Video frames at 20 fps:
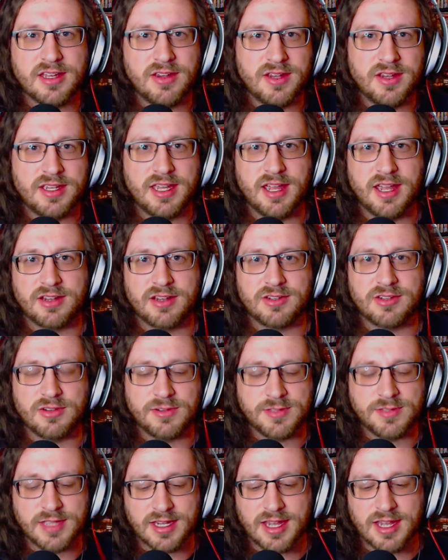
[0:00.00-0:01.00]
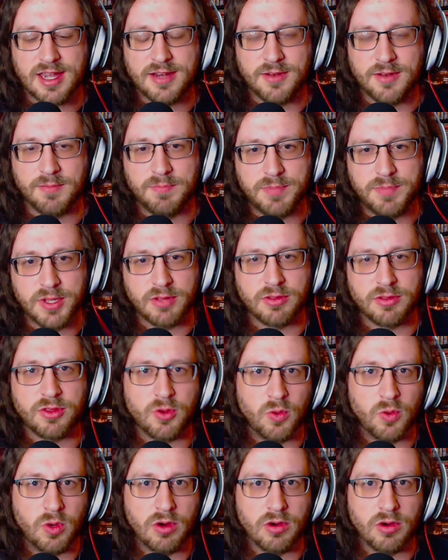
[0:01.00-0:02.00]
characters that kind of built the
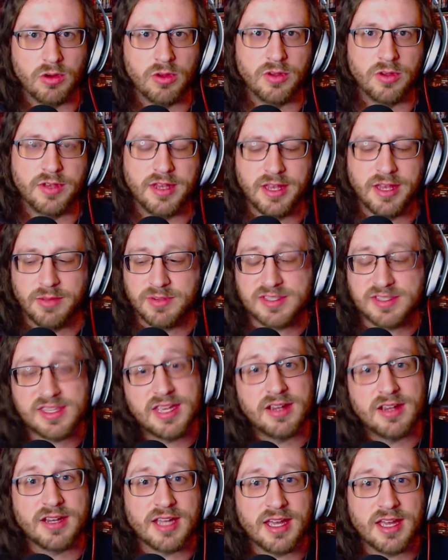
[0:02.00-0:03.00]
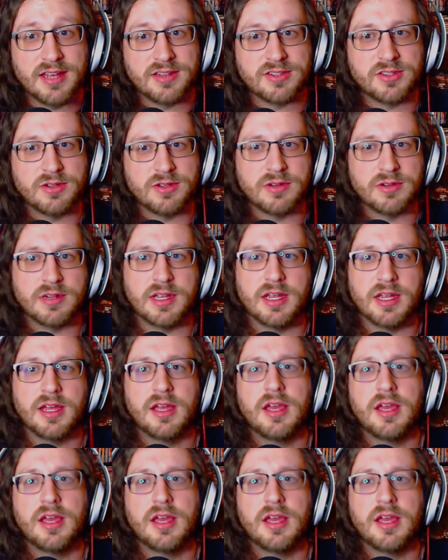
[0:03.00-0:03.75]
world, and it was their kind of story.